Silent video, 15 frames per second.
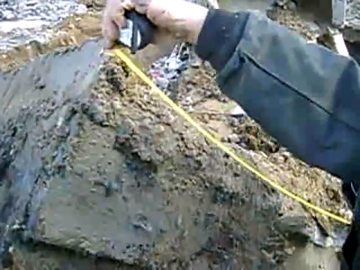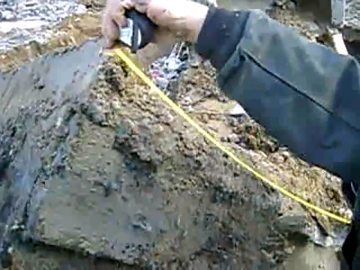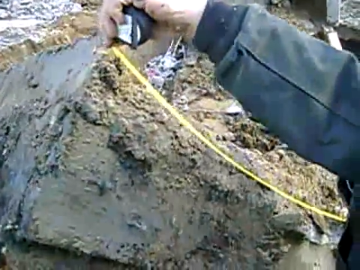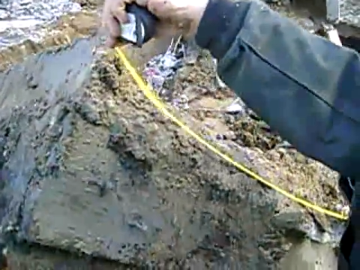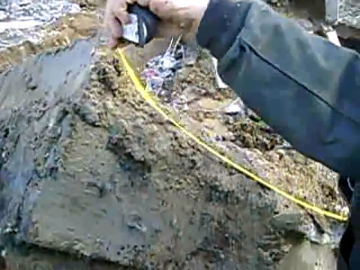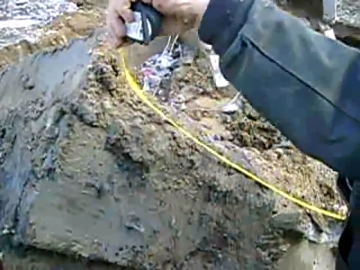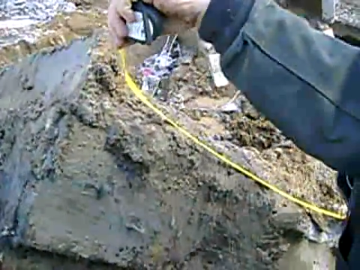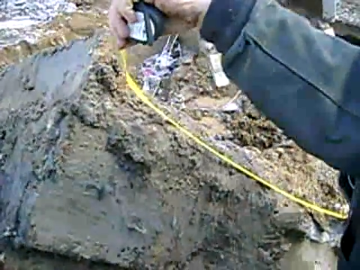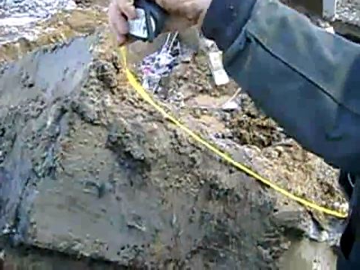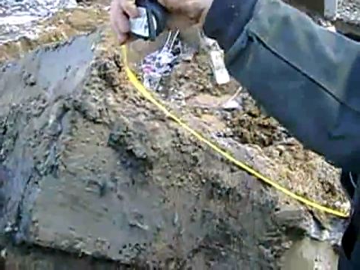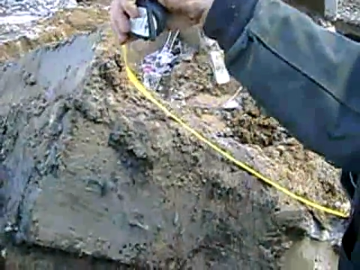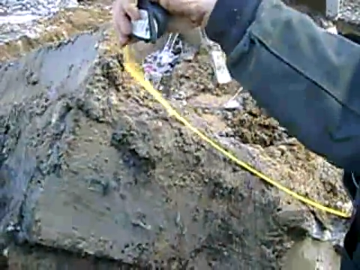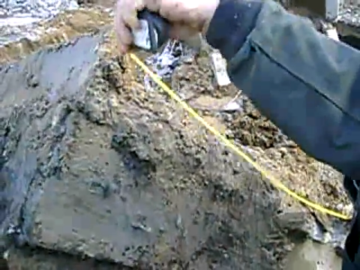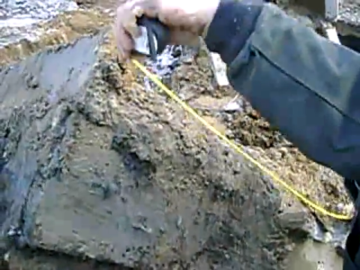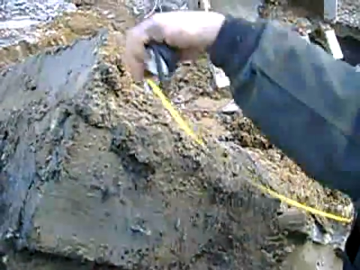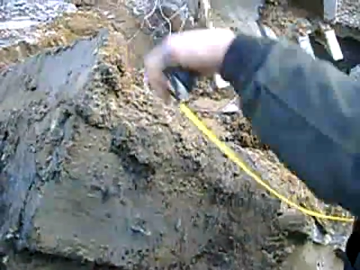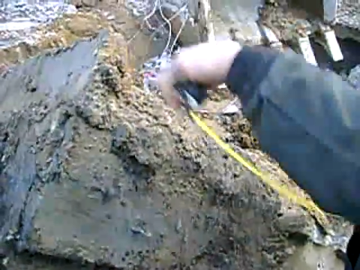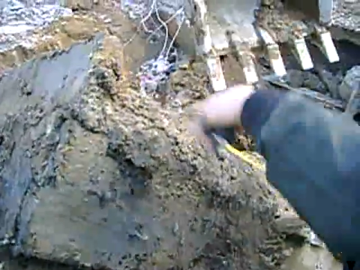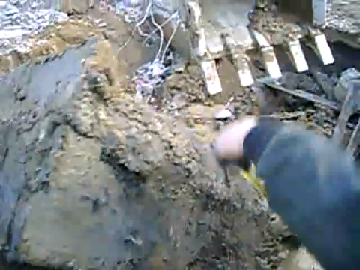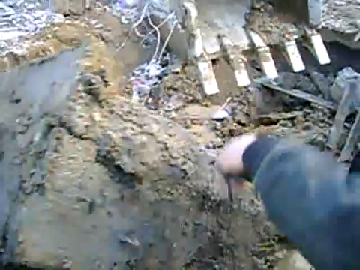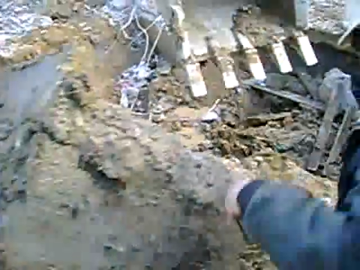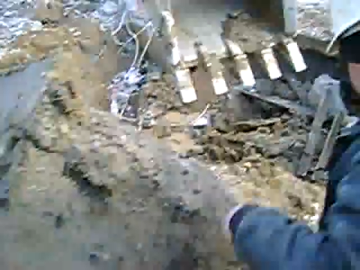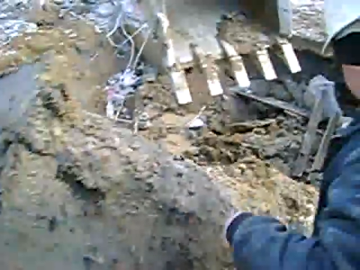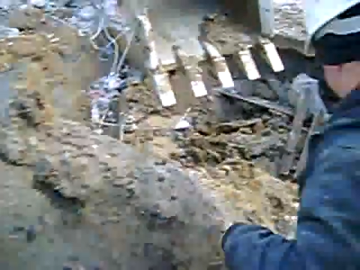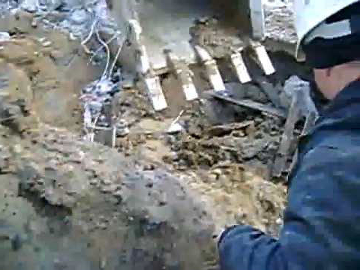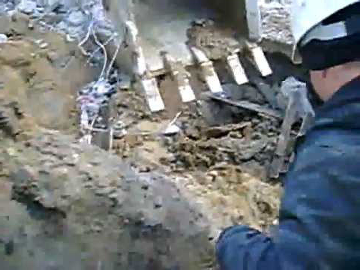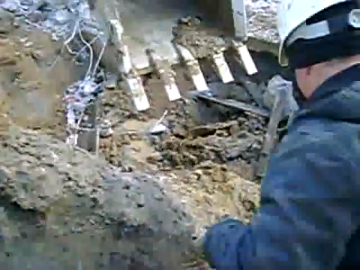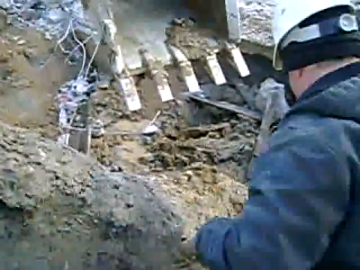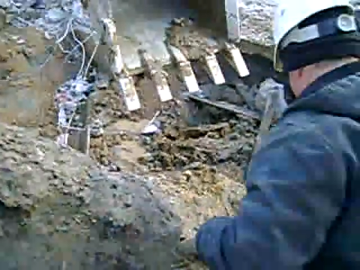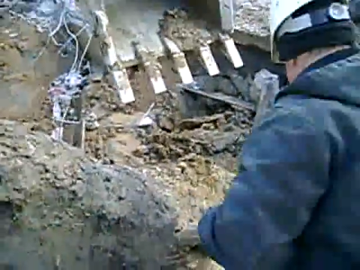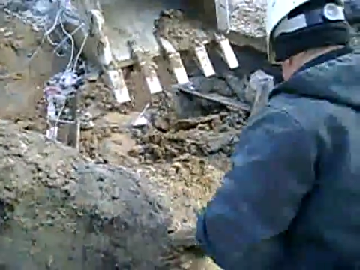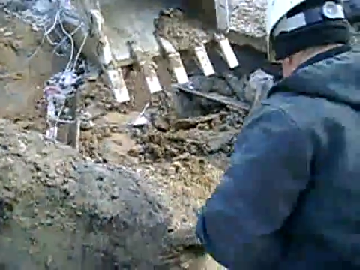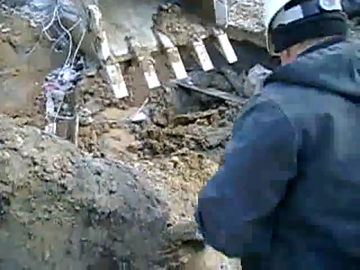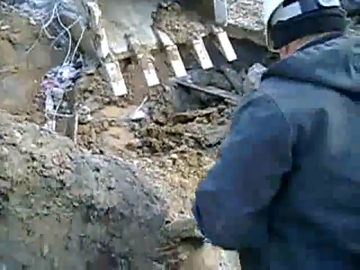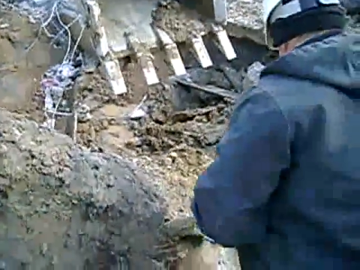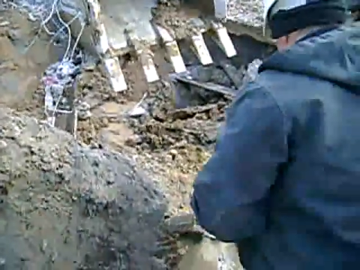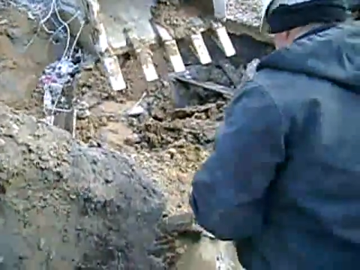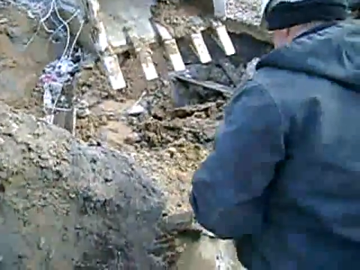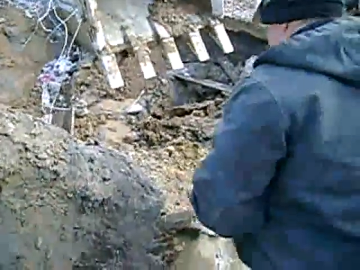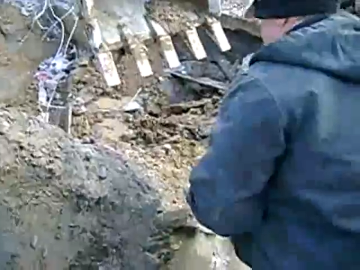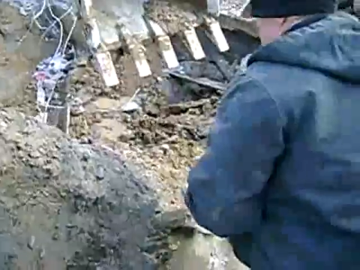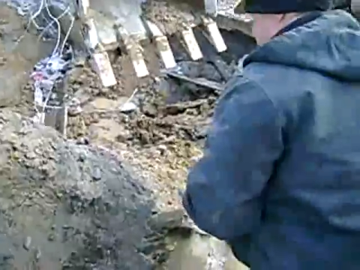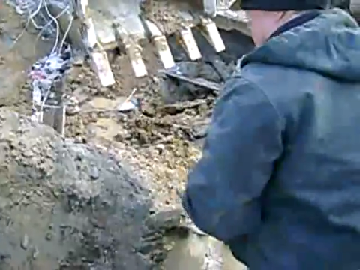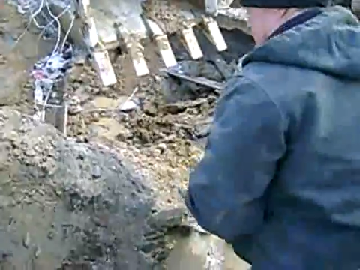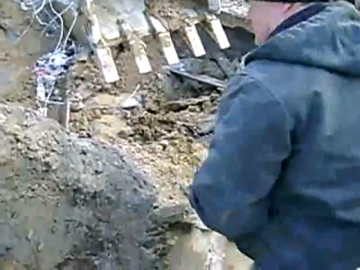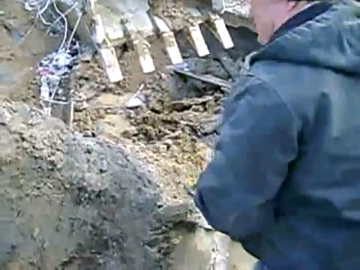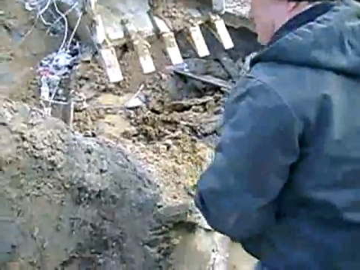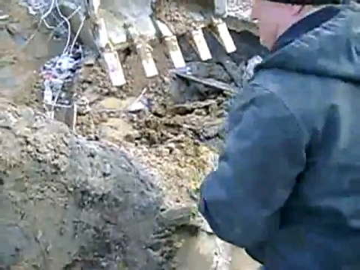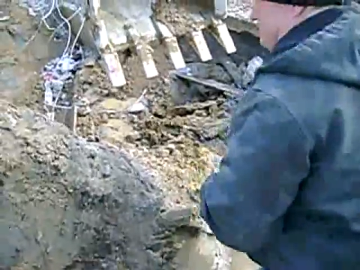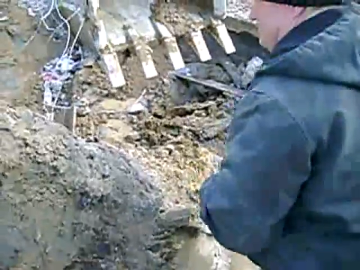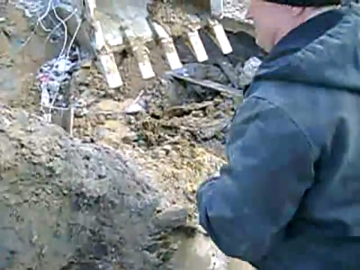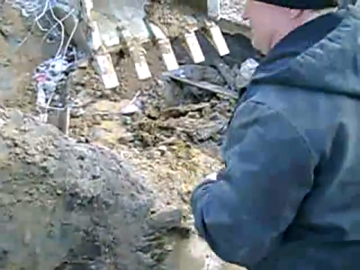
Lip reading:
[unreadable: no face in view]